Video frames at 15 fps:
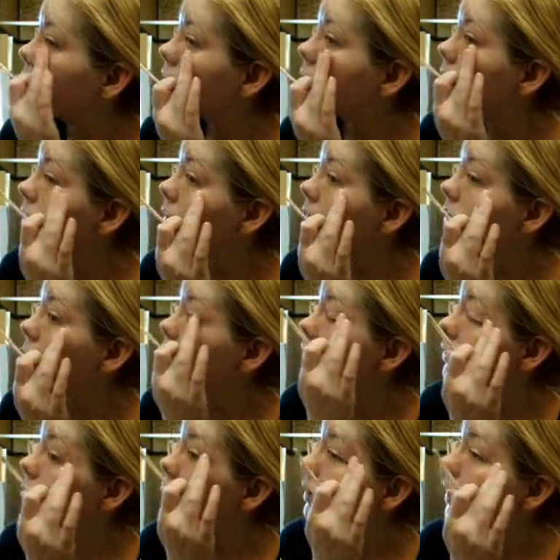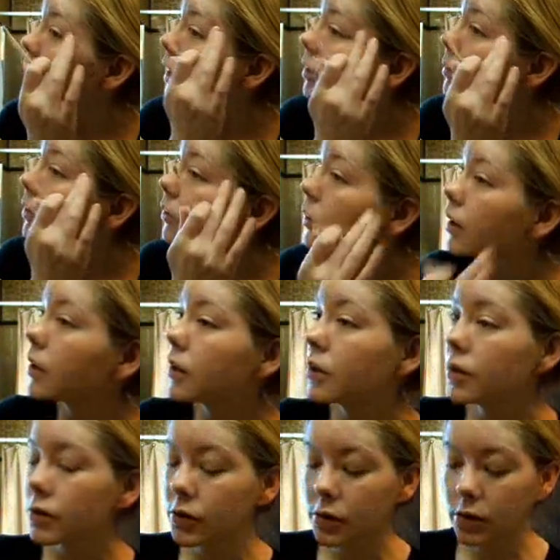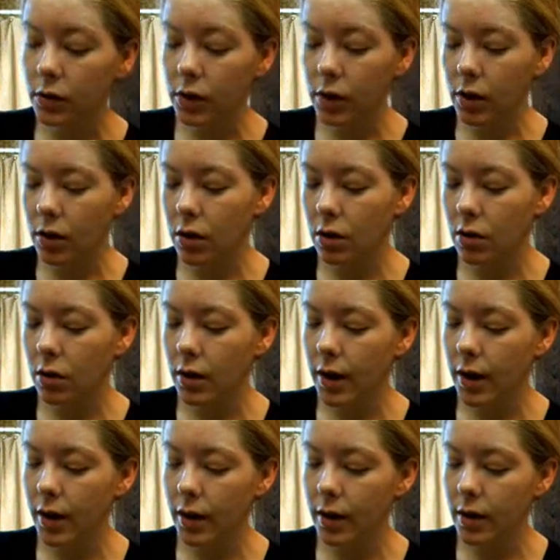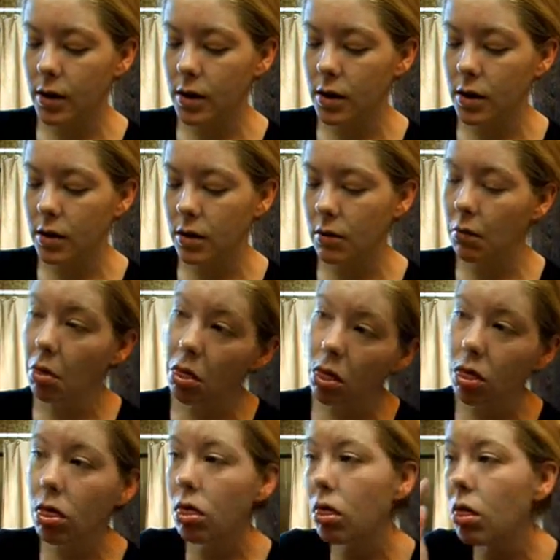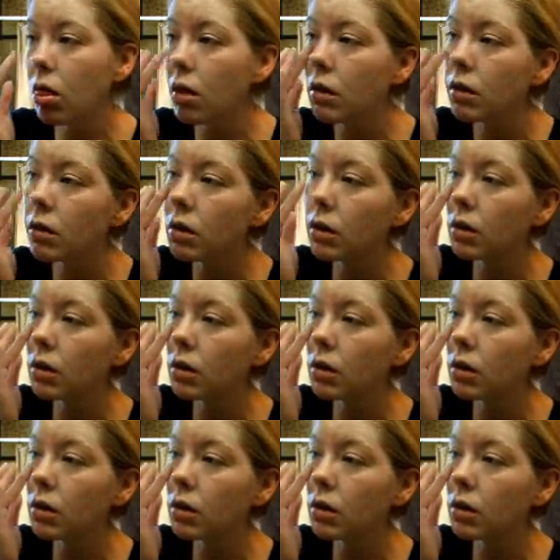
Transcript: so today I'm going into the studio and